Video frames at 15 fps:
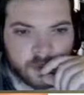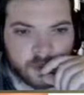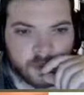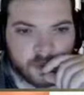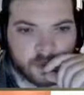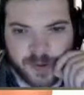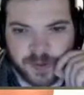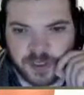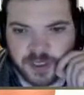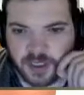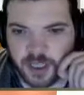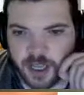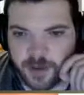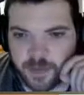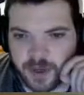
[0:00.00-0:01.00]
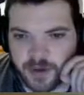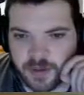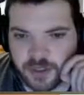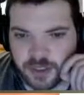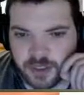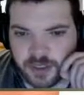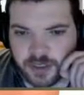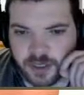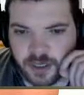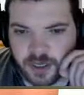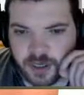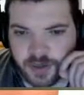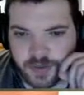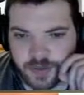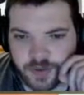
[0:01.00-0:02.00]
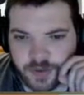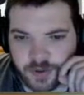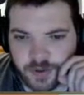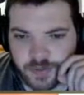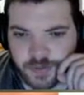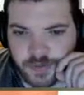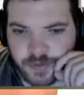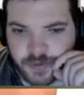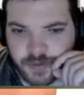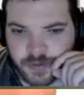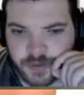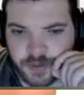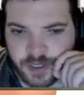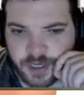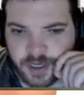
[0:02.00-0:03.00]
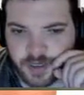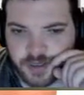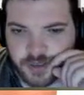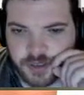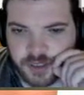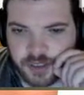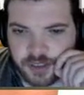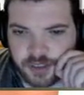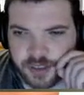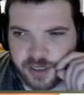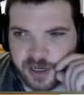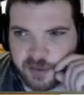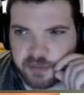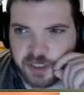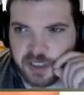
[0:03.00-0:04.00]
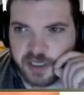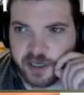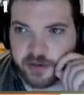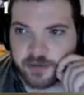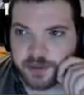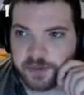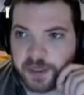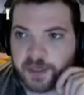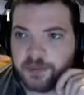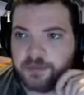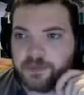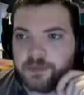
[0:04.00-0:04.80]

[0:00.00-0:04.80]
Everton there, but it was just not. He just clipped his heels a bit.